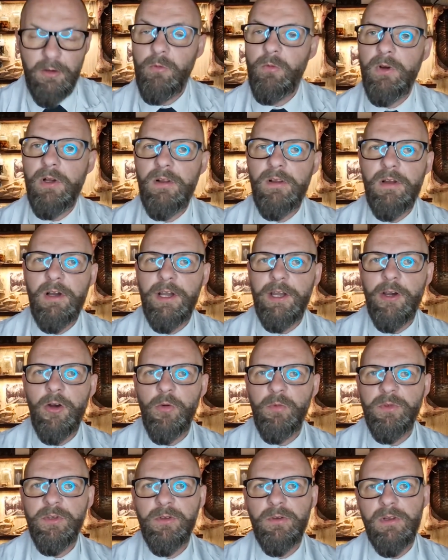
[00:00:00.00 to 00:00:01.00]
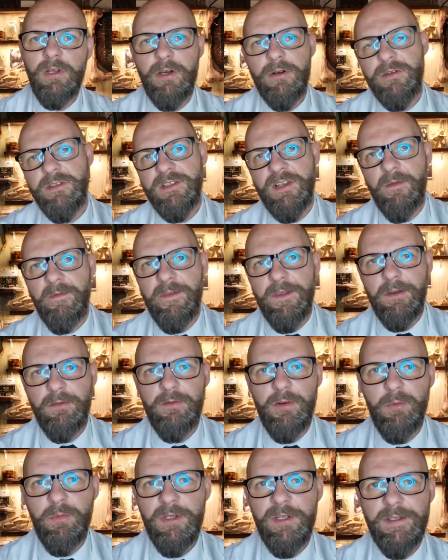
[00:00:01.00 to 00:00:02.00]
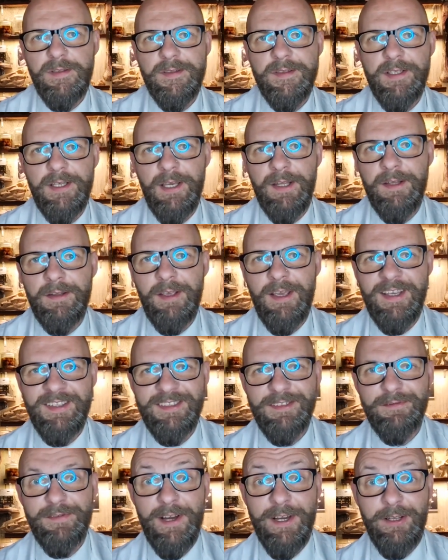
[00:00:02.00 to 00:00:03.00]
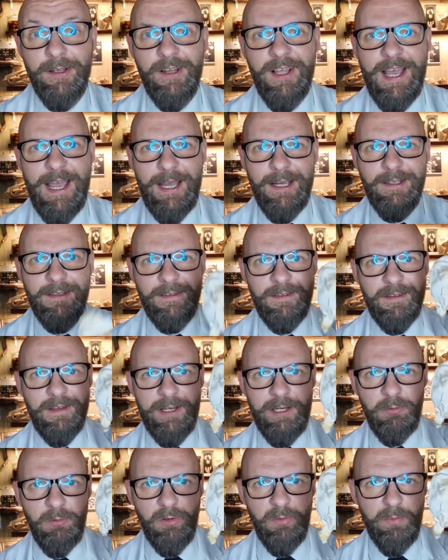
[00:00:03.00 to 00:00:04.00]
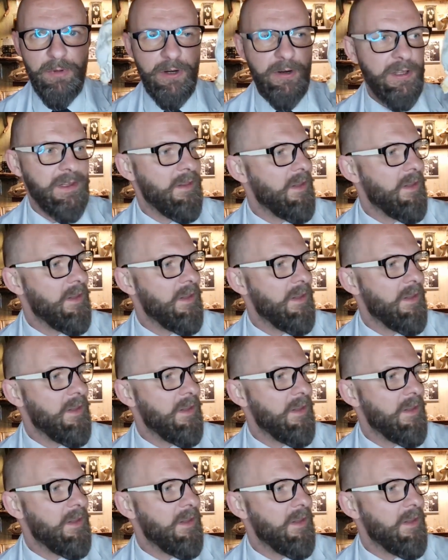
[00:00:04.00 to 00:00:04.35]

Well, I hope you learned something from this and as a final act, I will bury